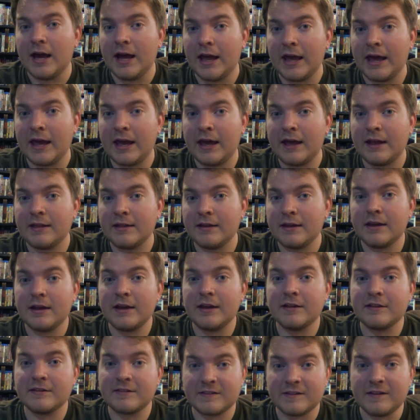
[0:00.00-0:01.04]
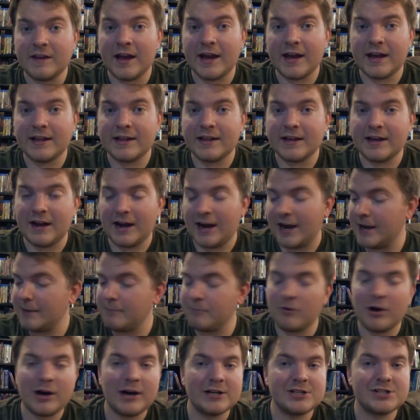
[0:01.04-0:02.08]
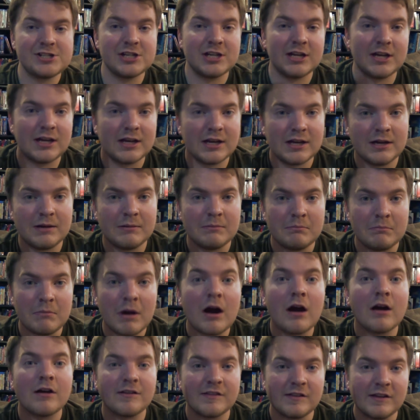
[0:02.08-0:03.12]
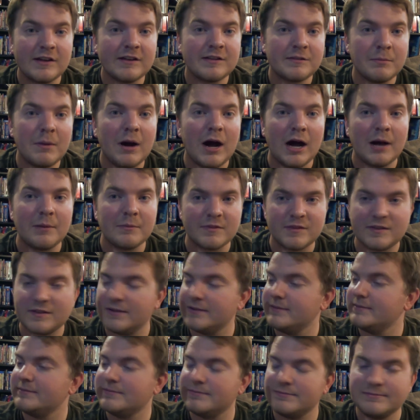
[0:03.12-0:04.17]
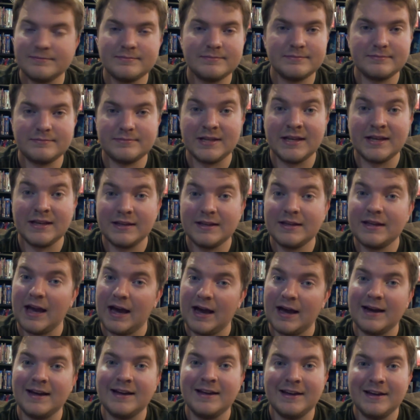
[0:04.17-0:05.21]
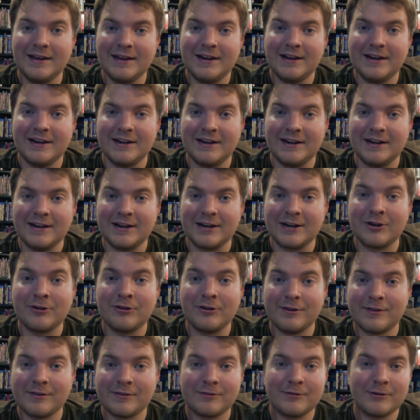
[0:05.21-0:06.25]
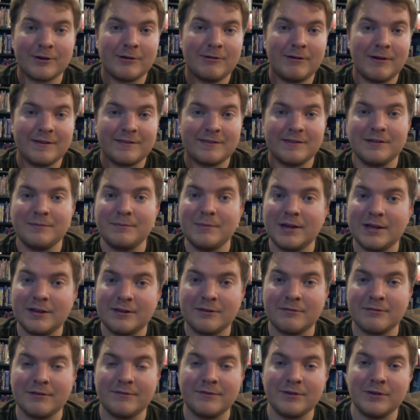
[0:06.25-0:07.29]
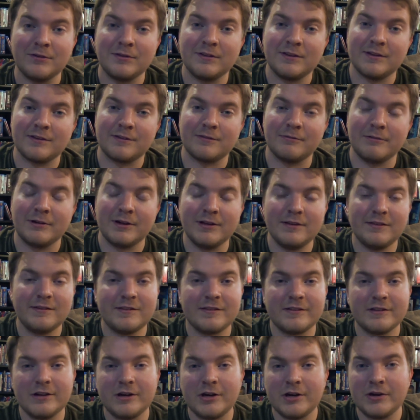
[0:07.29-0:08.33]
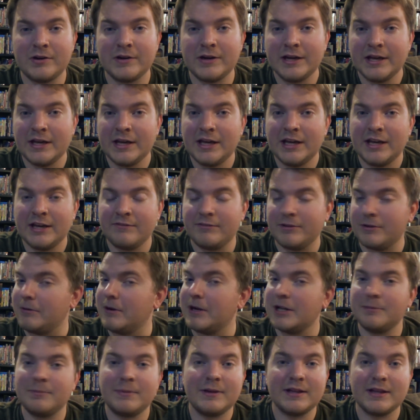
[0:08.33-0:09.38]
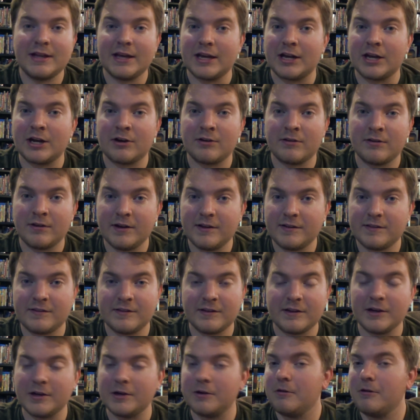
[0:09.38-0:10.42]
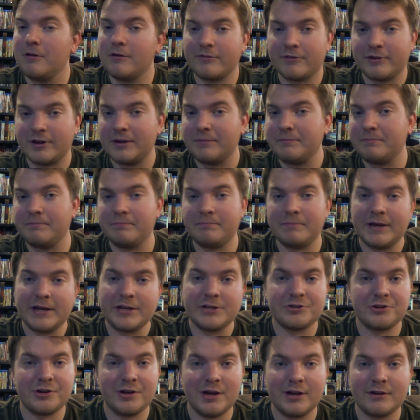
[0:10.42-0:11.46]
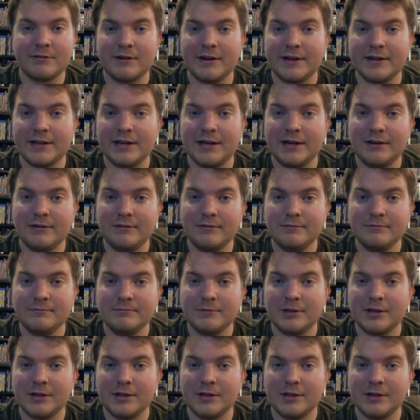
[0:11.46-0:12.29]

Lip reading: And instead, I'm watching Mars Needs Moms. Yeah. Chris requested me to review this one, so if you want to be like Chris, you can go over on Patreon right now.